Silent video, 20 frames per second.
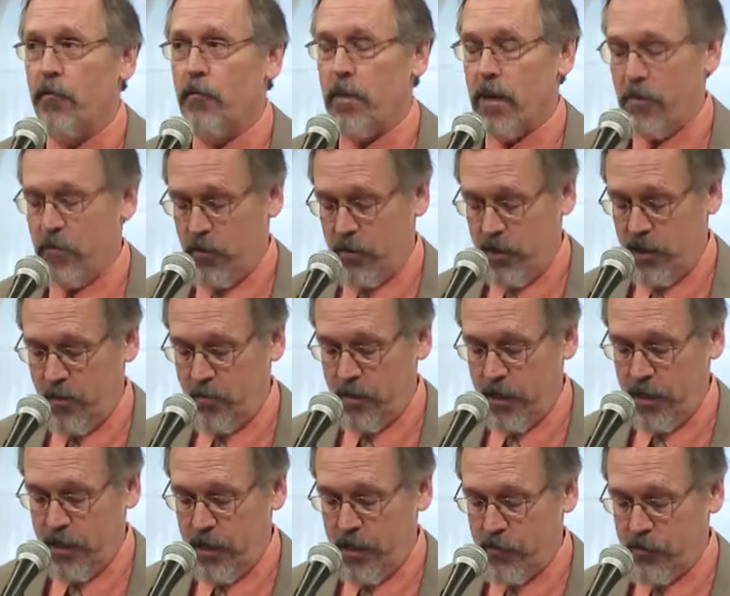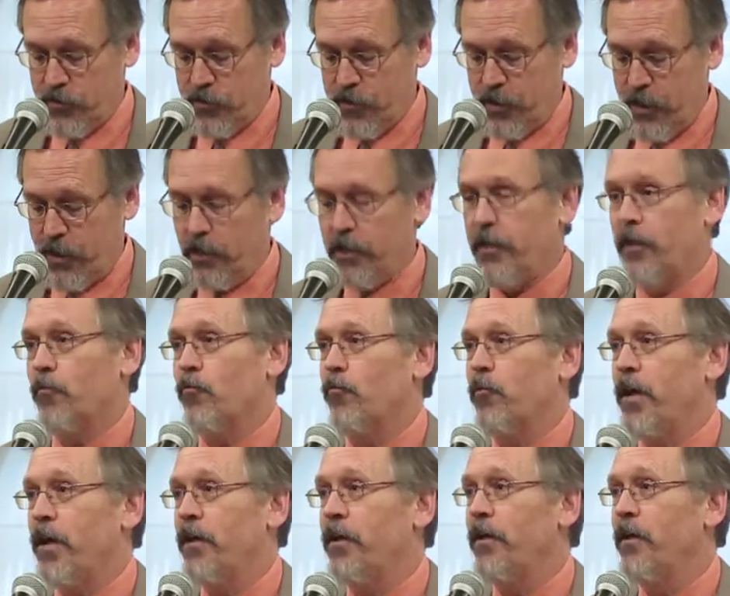remember Kim McKay's son Elliot
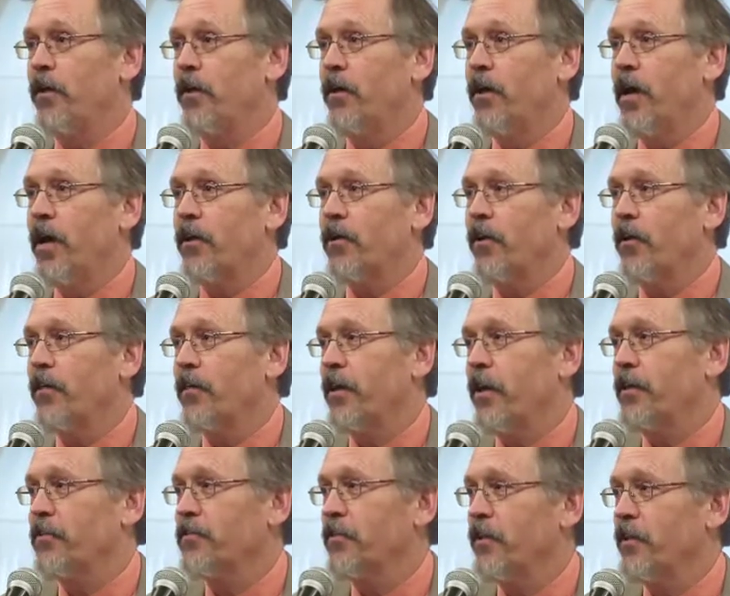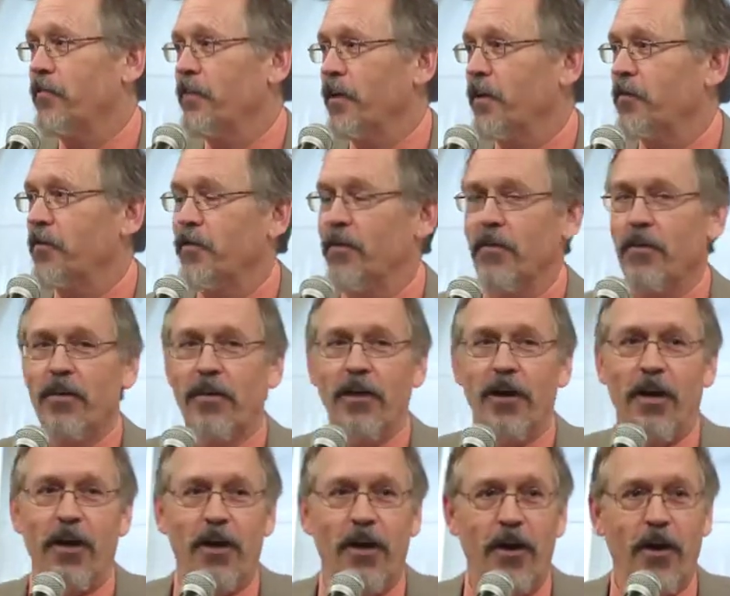read at our Thanksgiving
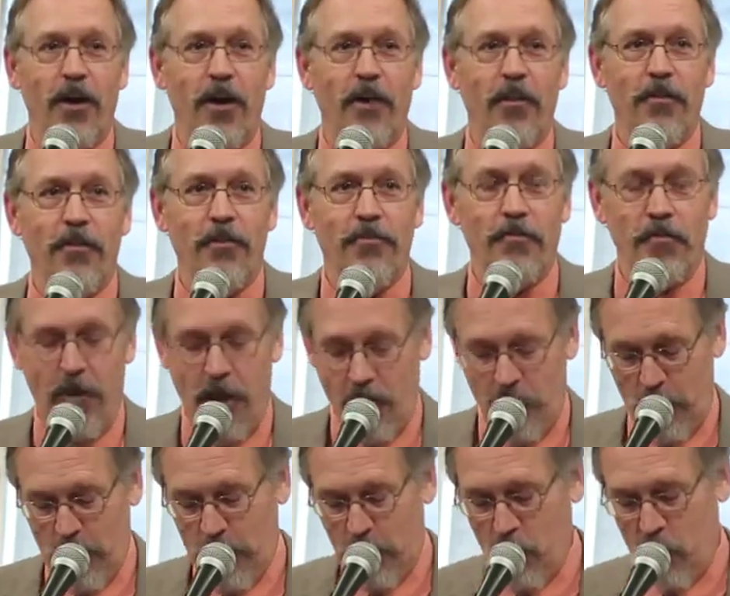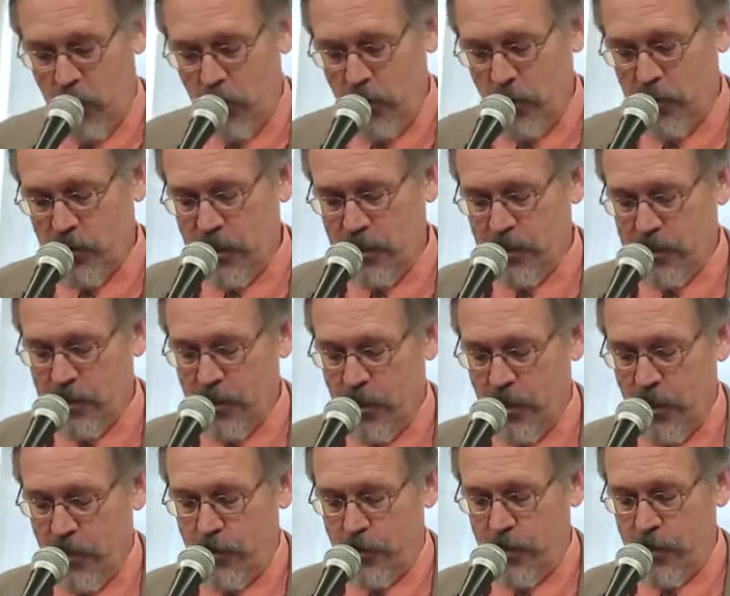his following words.
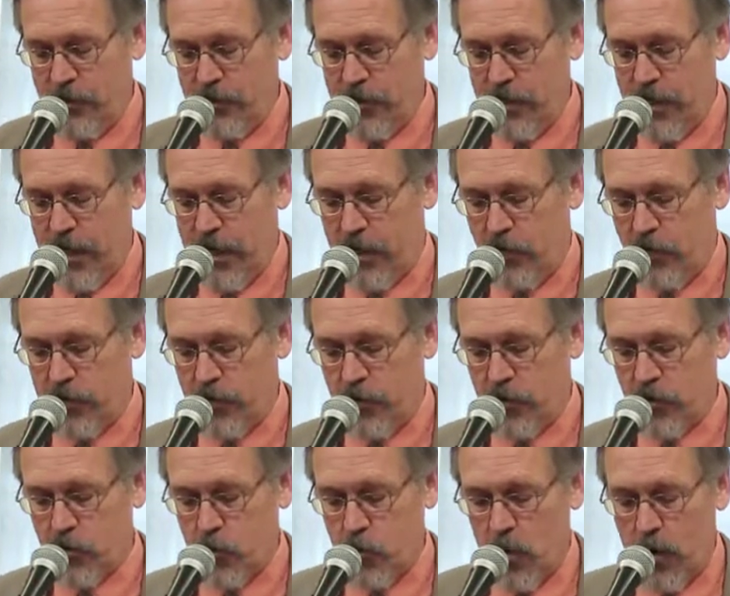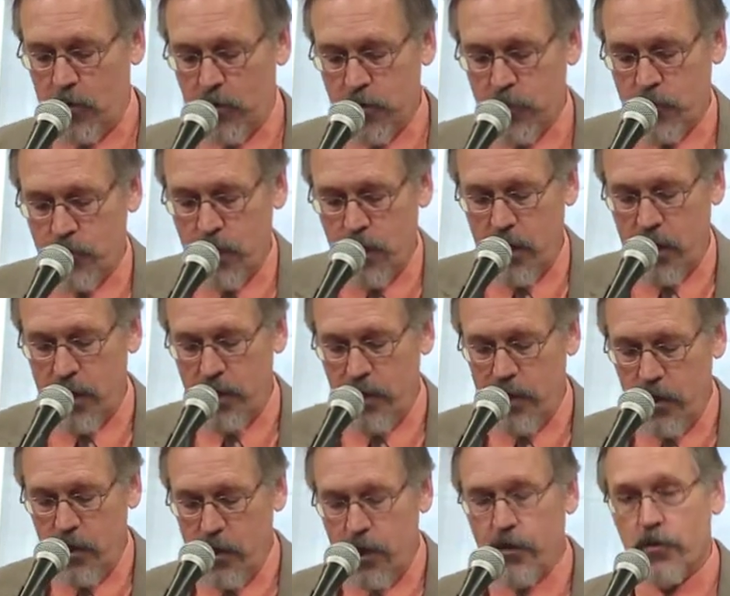Chief Seattle from the Squamish
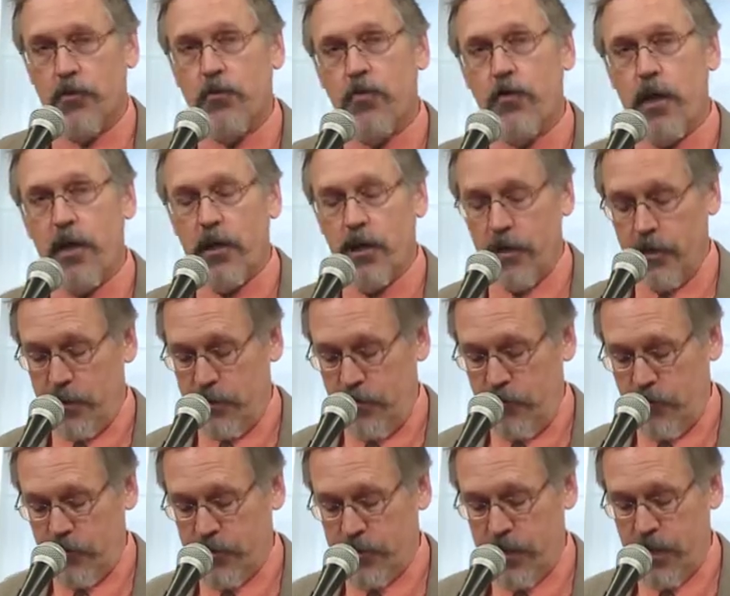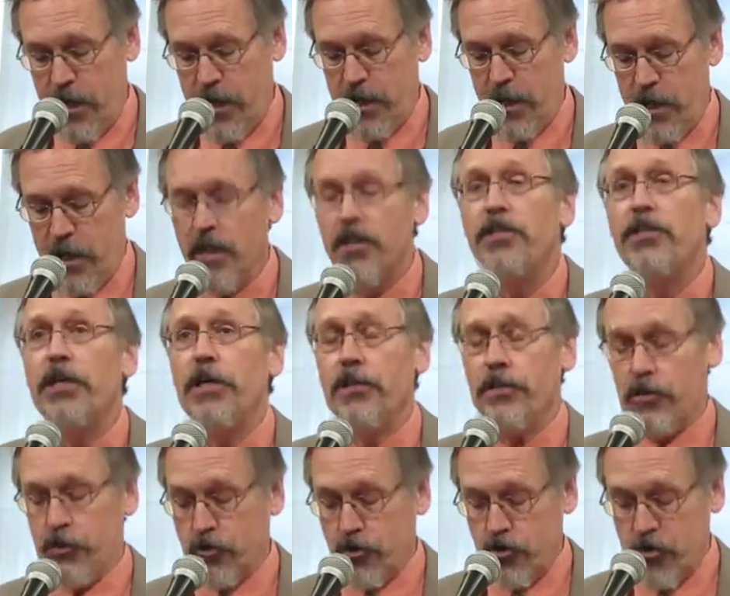tribe is credited for saying,
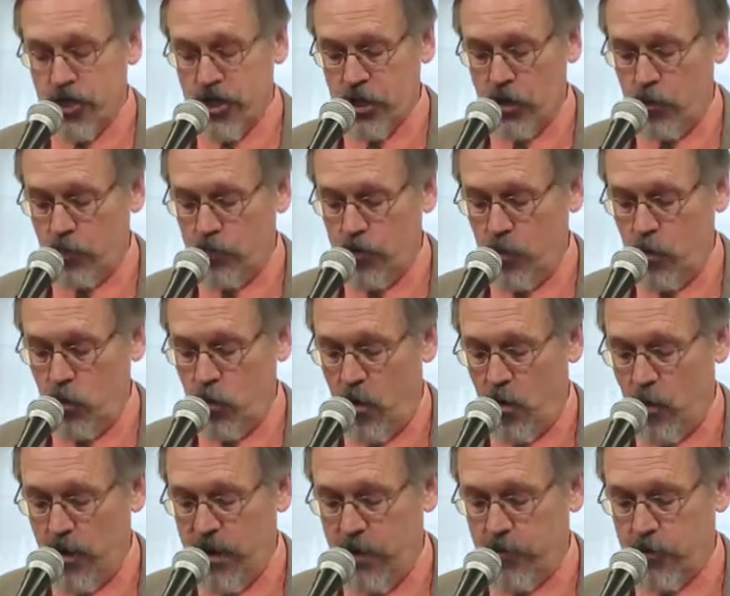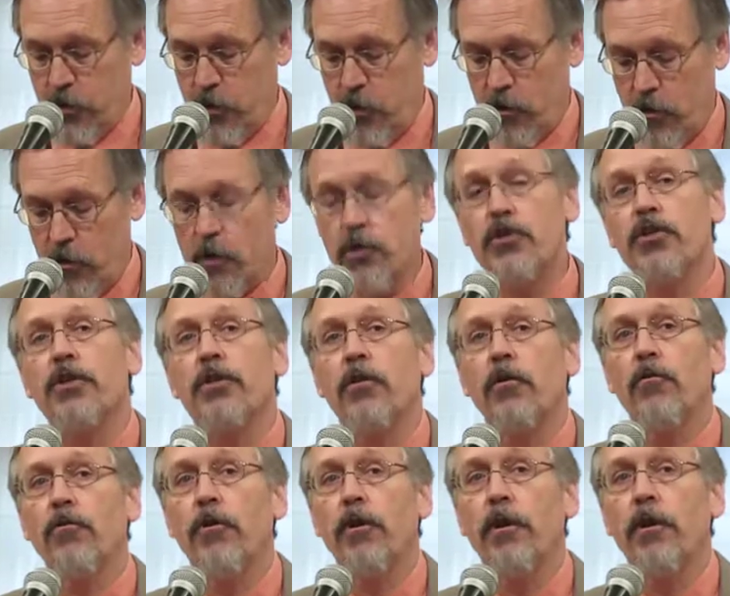teach your children what we have taught our
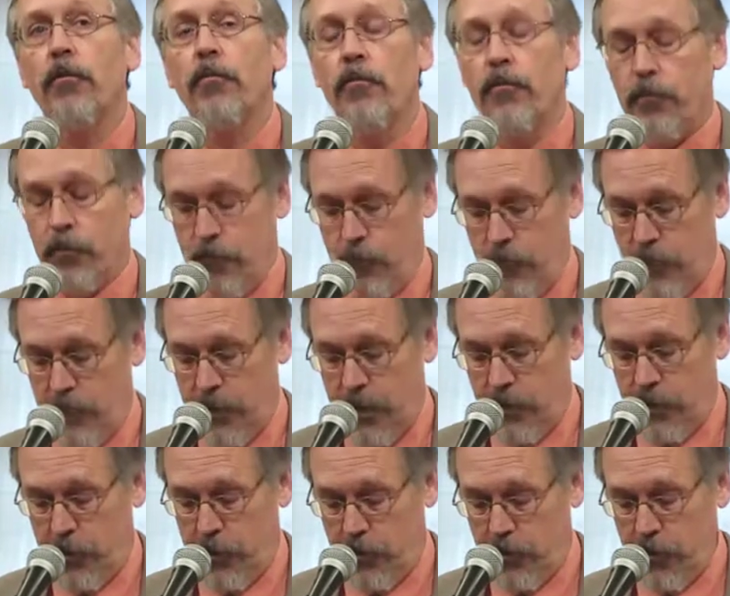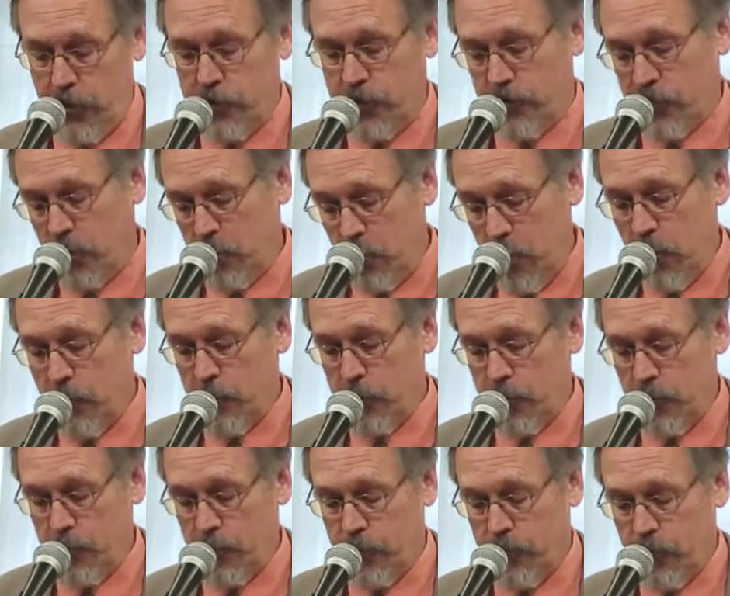children, that the earth is our mother.